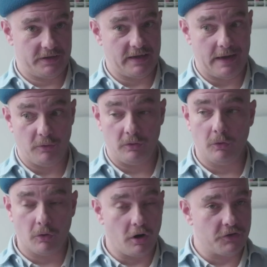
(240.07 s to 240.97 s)
table
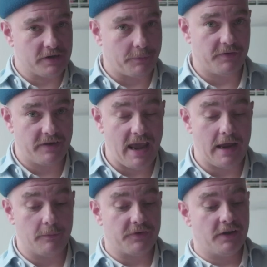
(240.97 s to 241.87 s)
or other types of
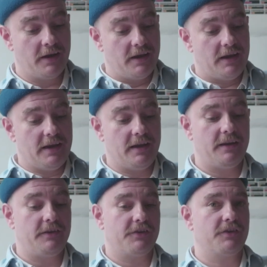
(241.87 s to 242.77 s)
games,
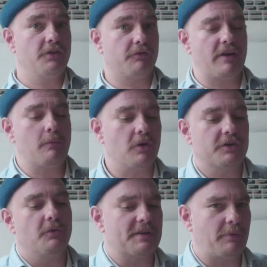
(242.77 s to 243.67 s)
is the framework
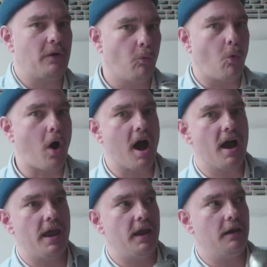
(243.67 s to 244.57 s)
to explain
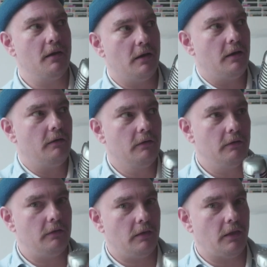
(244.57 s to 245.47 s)
why,
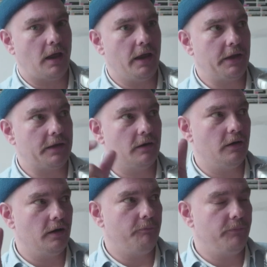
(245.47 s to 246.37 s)
like
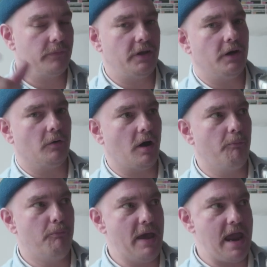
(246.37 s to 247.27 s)
a you know a
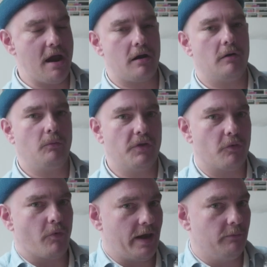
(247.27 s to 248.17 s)
bear with a
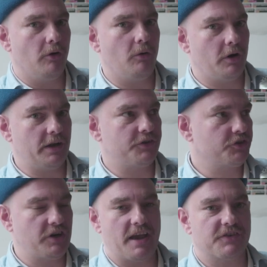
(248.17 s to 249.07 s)
rainbow on its
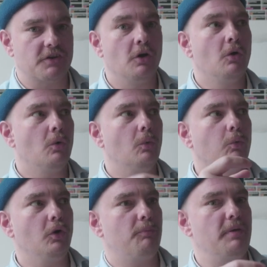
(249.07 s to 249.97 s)
chest
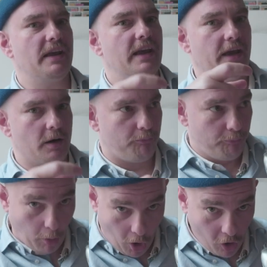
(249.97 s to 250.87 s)
would be in a
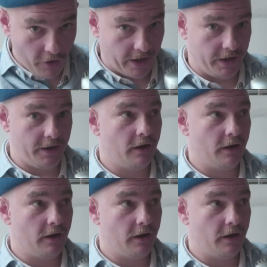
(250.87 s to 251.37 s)
party